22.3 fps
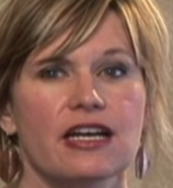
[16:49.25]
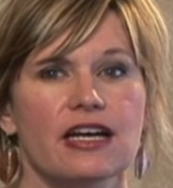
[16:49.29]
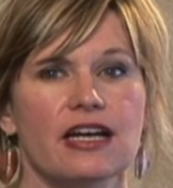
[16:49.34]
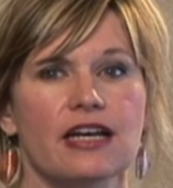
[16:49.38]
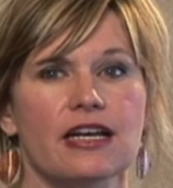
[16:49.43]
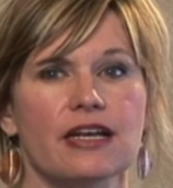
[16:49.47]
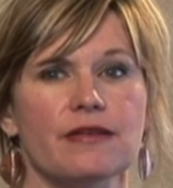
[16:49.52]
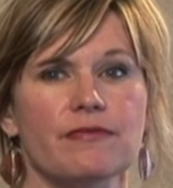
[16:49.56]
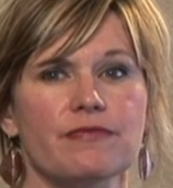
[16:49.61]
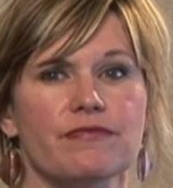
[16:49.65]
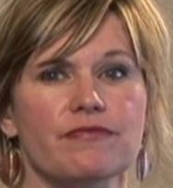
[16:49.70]

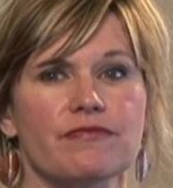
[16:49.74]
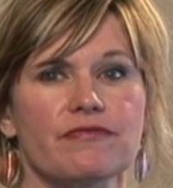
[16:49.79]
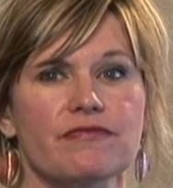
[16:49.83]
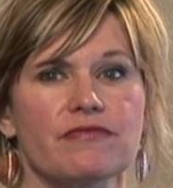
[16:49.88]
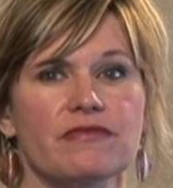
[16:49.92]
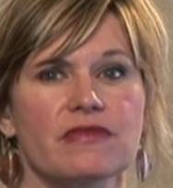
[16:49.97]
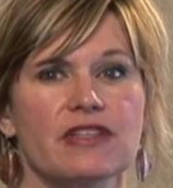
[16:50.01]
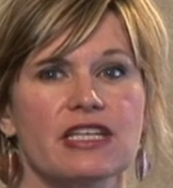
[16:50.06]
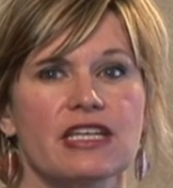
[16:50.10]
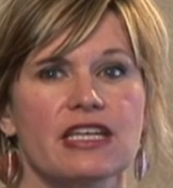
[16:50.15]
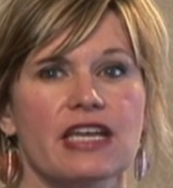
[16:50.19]

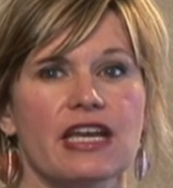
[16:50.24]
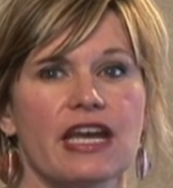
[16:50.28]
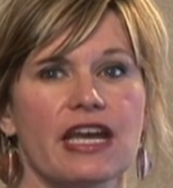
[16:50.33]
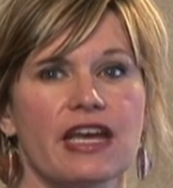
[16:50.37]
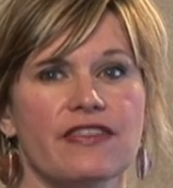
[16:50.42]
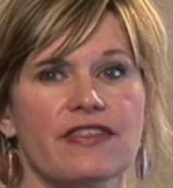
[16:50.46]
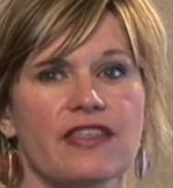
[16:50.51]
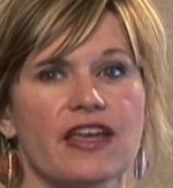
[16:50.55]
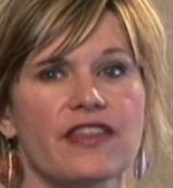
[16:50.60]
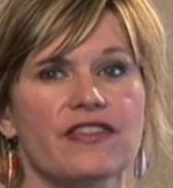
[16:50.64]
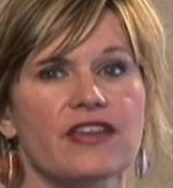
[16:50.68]
And
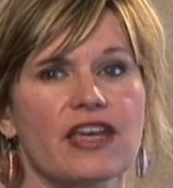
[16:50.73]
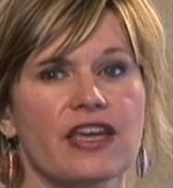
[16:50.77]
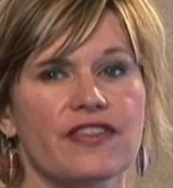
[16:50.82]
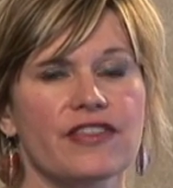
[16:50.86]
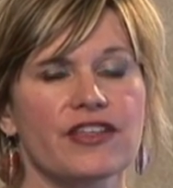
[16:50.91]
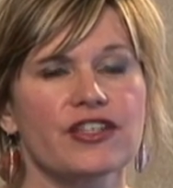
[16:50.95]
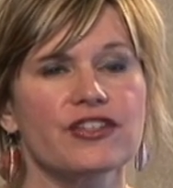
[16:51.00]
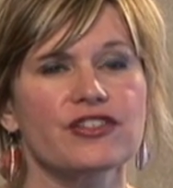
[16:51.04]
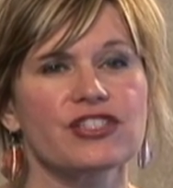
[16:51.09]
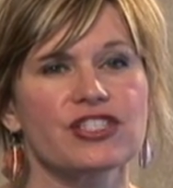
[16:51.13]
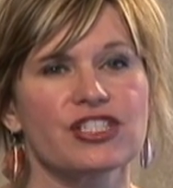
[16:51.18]

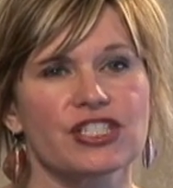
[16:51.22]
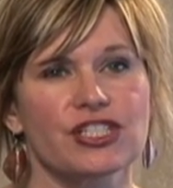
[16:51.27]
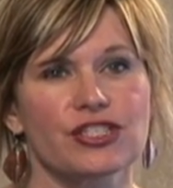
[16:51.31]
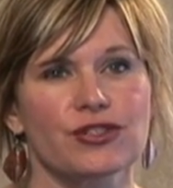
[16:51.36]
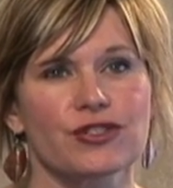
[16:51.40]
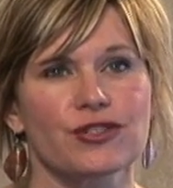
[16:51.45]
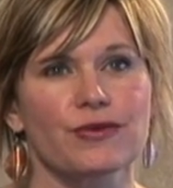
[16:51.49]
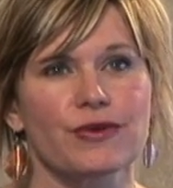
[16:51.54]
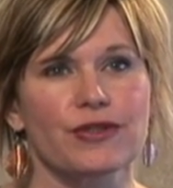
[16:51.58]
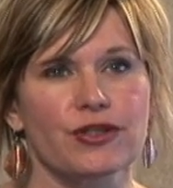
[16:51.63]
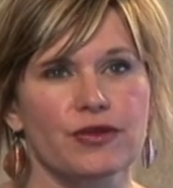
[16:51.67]
they'll
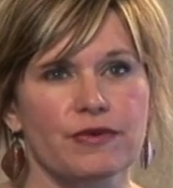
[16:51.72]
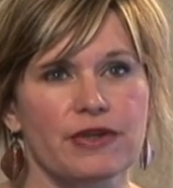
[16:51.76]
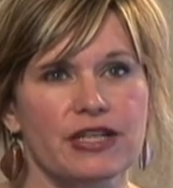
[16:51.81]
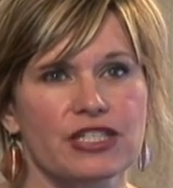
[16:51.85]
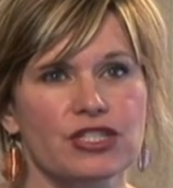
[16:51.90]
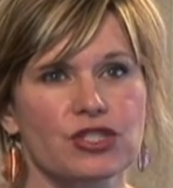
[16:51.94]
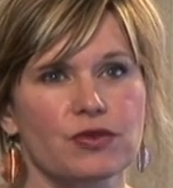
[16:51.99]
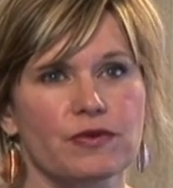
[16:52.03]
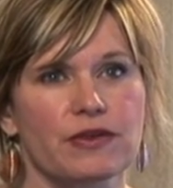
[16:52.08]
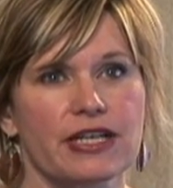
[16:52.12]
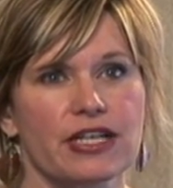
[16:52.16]
steer you in the
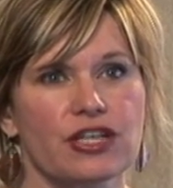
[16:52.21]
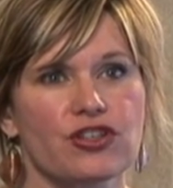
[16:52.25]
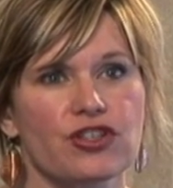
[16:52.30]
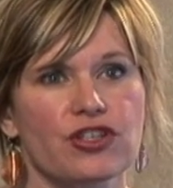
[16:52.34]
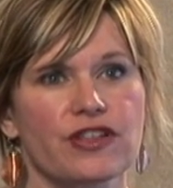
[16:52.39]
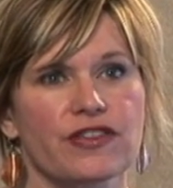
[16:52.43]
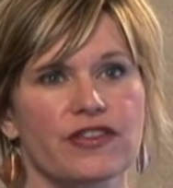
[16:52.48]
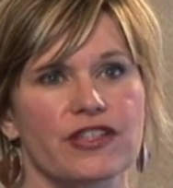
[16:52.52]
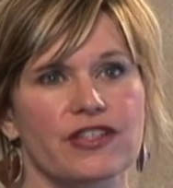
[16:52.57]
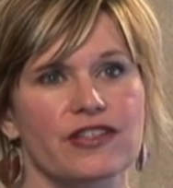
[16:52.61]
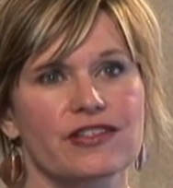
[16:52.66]
right
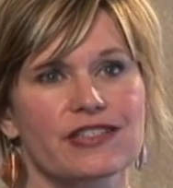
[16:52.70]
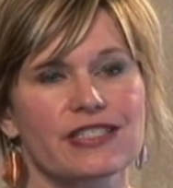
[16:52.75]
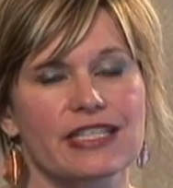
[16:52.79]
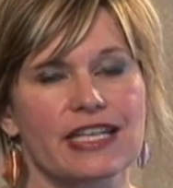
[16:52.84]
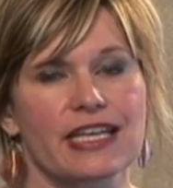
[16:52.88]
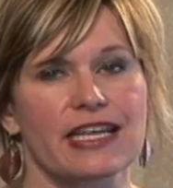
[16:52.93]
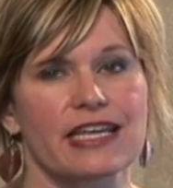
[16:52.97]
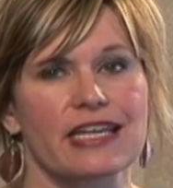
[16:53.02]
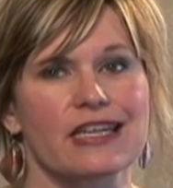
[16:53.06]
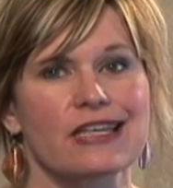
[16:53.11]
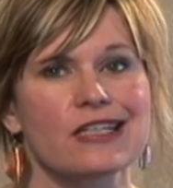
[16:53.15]
direction. They'll
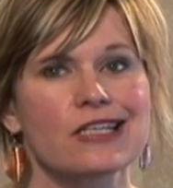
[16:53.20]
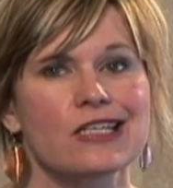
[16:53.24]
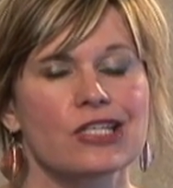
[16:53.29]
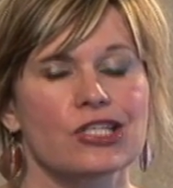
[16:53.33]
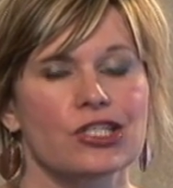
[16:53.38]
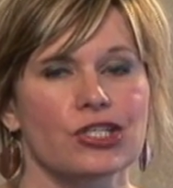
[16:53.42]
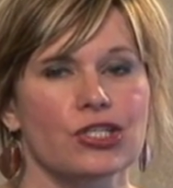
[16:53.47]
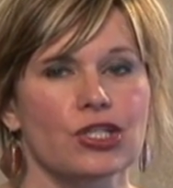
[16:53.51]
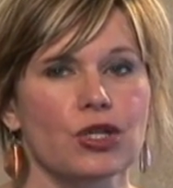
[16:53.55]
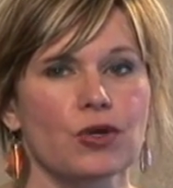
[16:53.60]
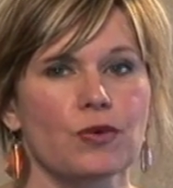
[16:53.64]
say,
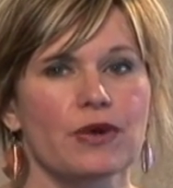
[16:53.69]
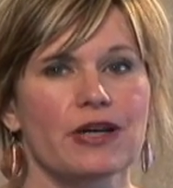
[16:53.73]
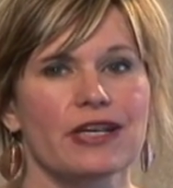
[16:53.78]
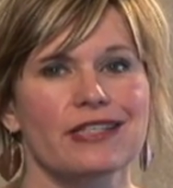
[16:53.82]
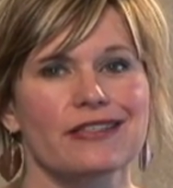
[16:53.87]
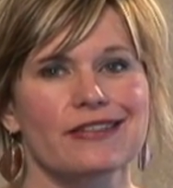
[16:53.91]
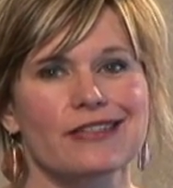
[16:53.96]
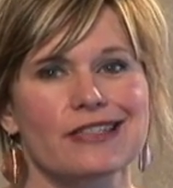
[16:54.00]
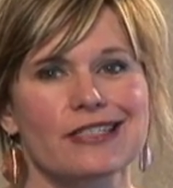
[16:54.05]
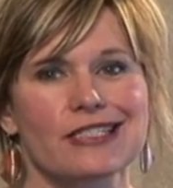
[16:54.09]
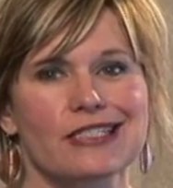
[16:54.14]
you know
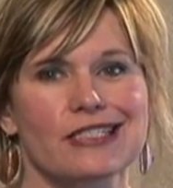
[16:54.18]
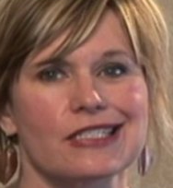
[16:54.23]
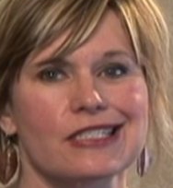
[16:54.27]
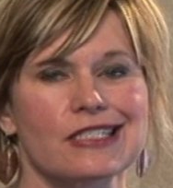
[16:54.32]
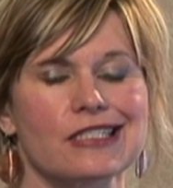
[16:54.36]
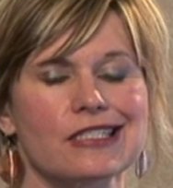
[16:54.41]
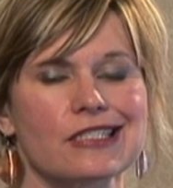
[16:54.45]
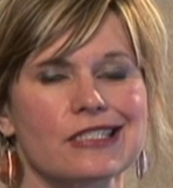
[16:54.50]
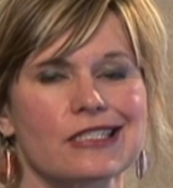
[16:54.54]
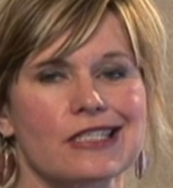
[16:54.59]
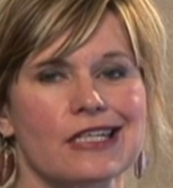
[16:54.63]
what, this
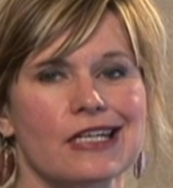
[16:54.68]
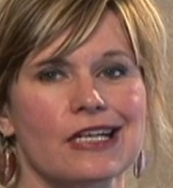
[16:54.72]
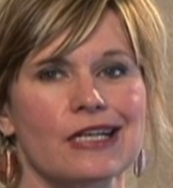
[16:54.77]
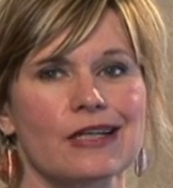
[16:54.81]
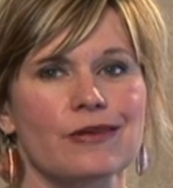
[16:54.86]
is